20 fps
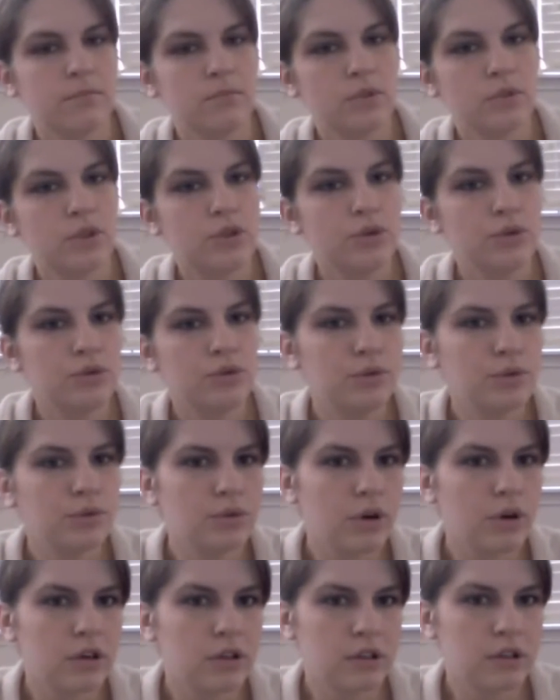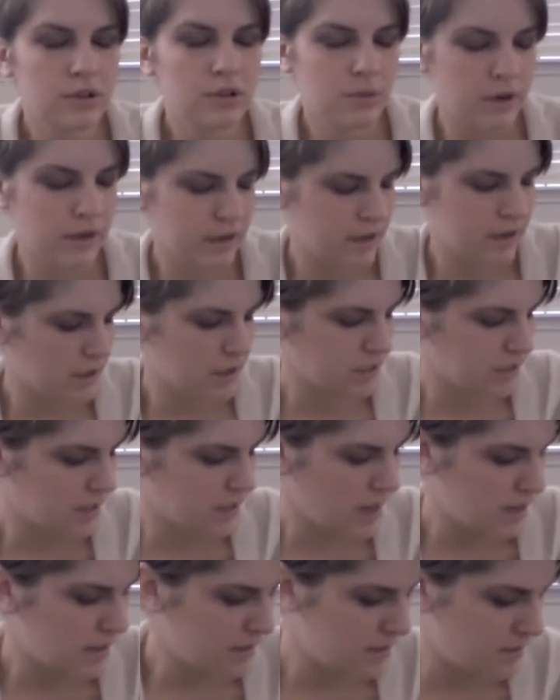2 nurses were in there just
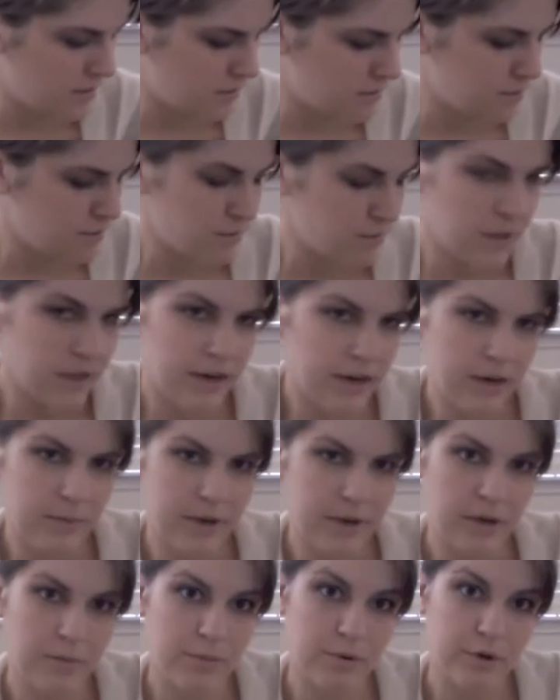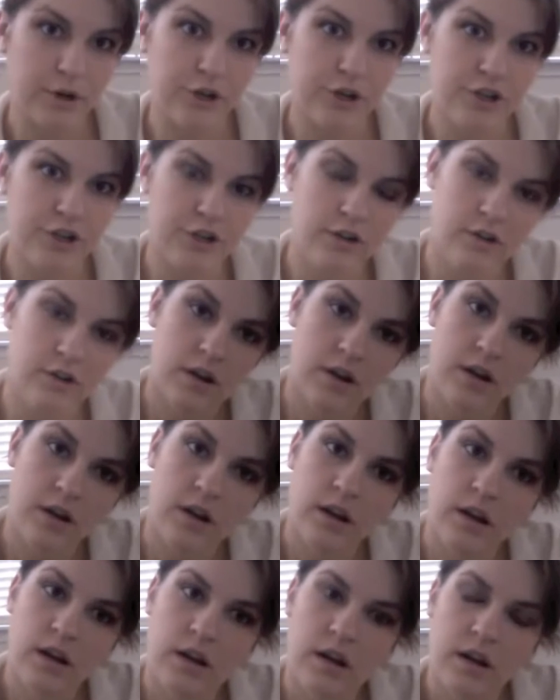kind of getting me to push,
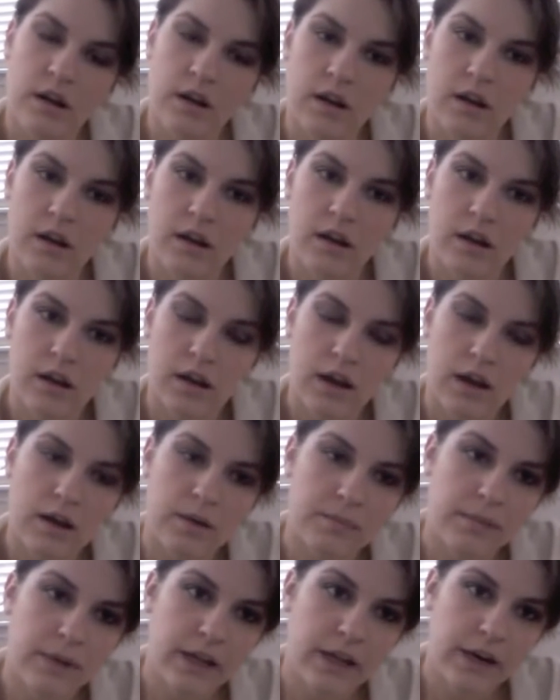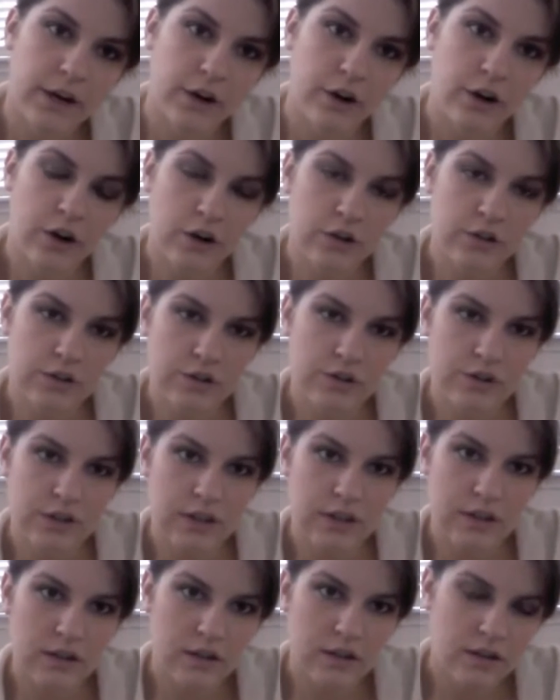getting her closer to
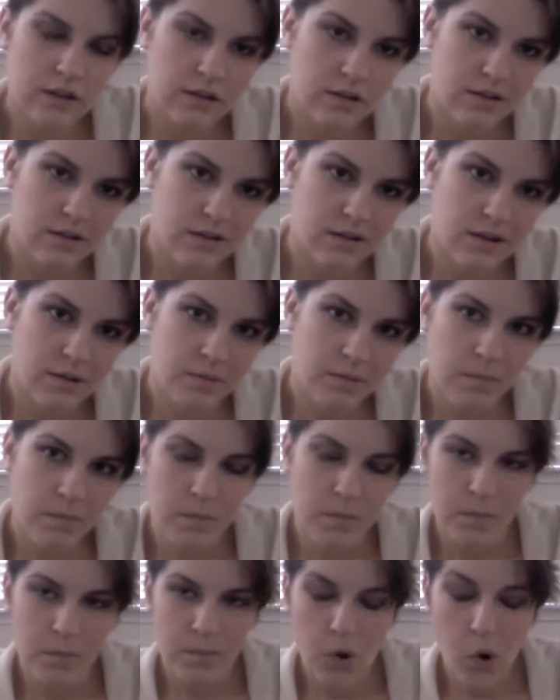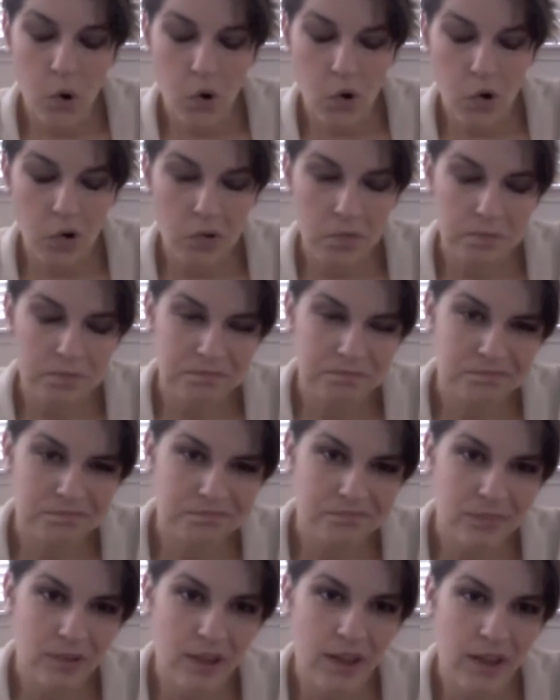the hole.
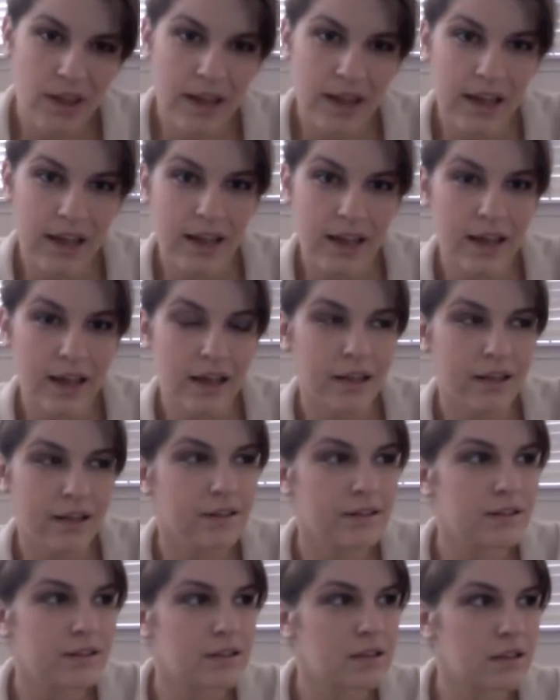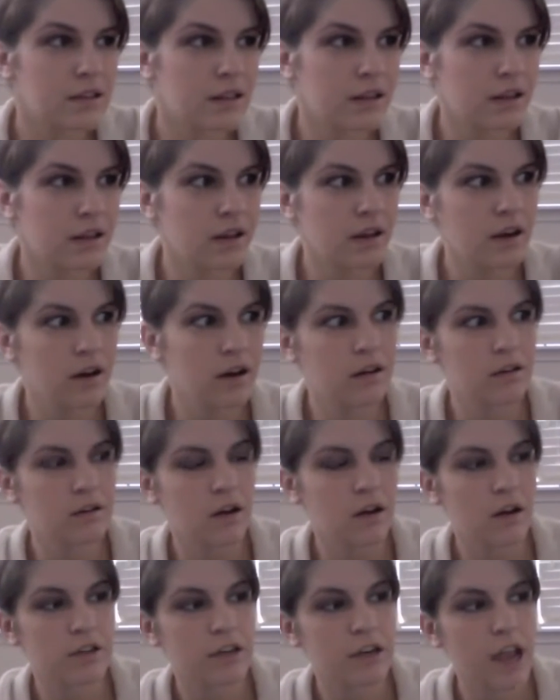And then
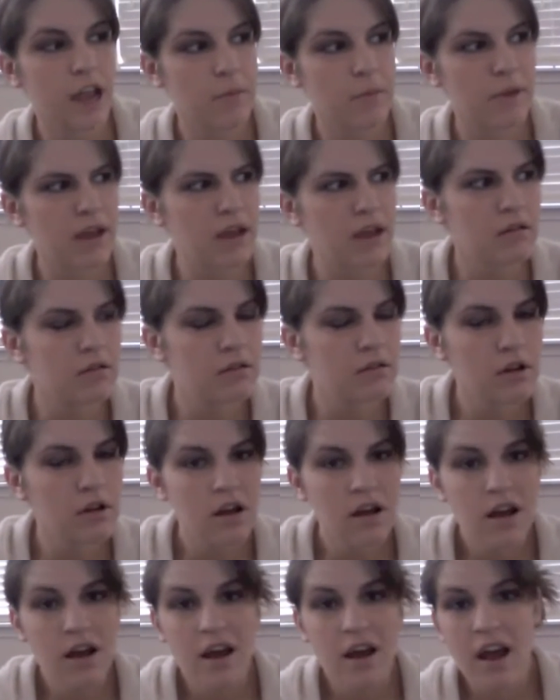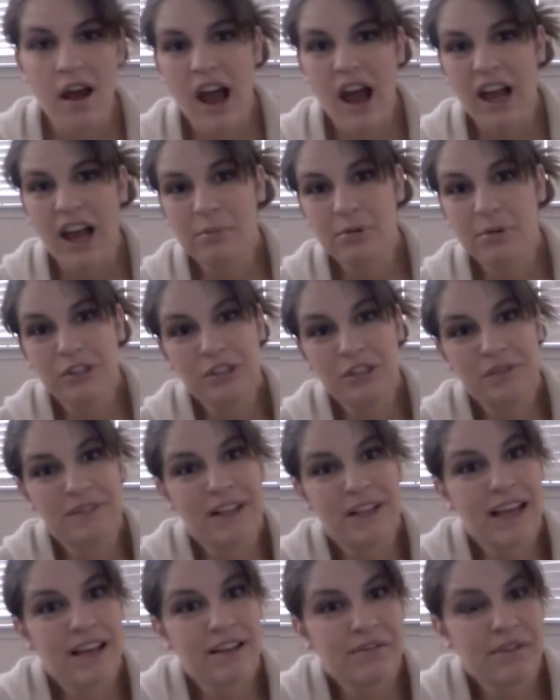doctor came in. I pushed for
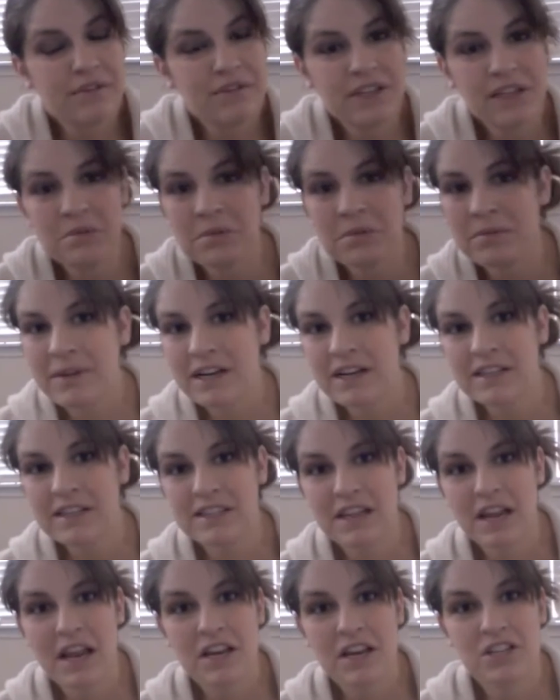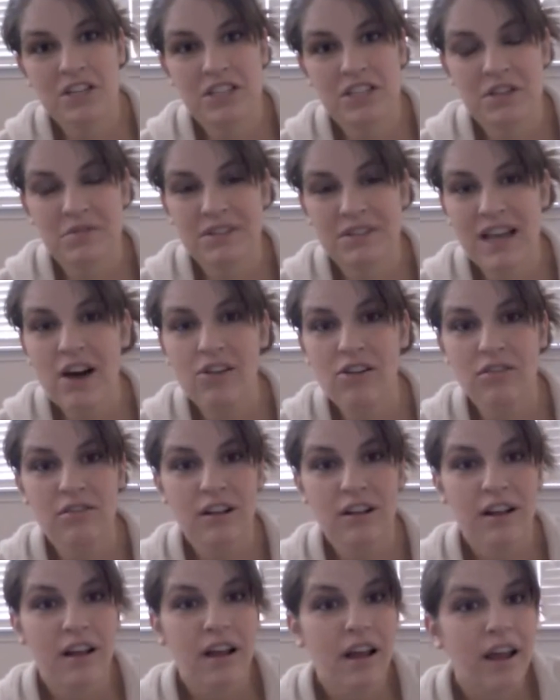like 15 more minutes, and she was out.
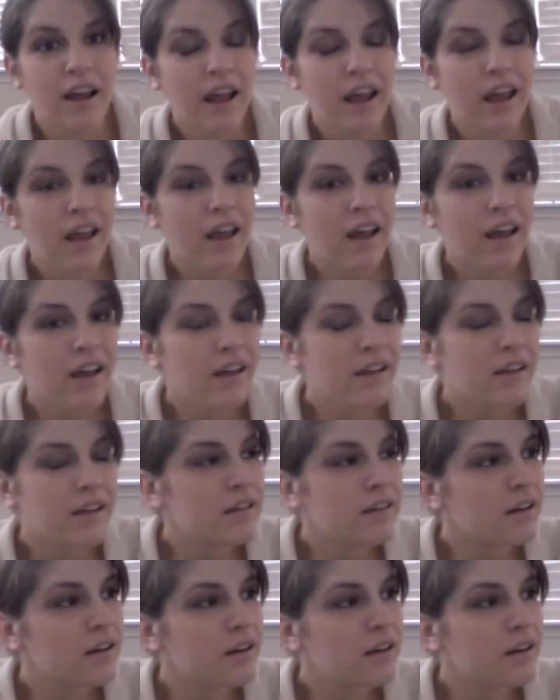And